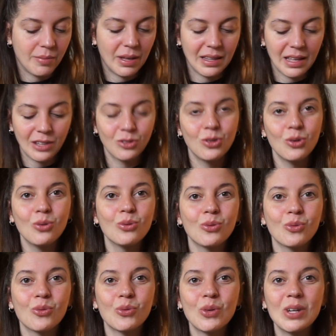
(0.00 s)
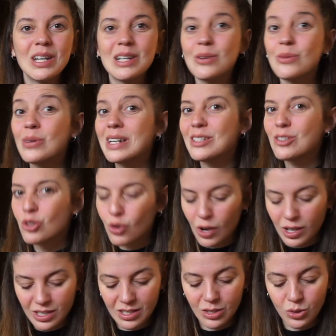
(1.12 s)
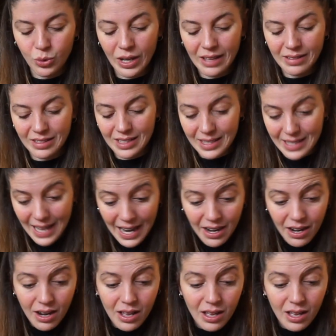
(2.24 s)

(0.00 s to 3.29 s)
and I don't really trust to get it there,